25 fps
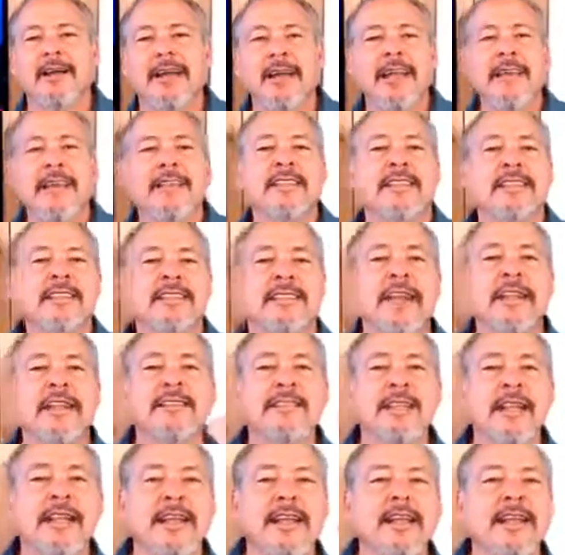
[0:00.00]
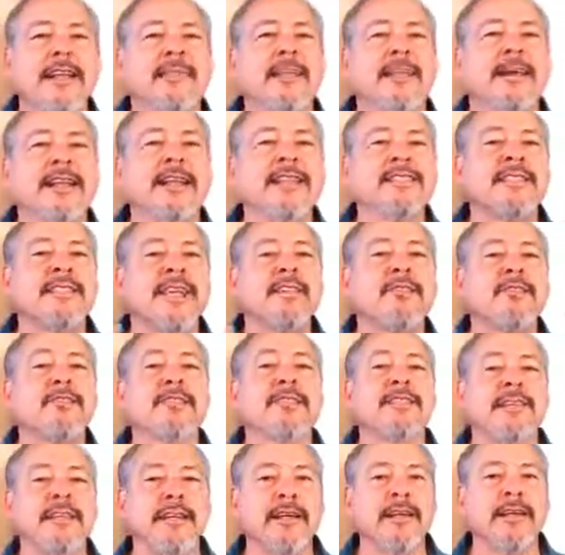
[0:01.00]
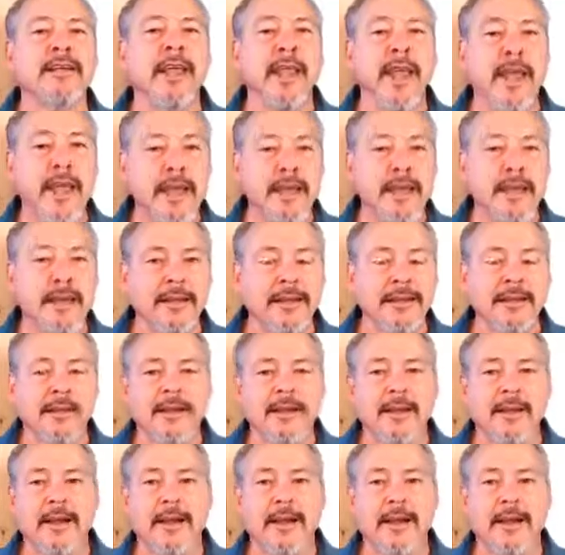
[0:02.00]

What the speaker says: in the sense that anybody is interested in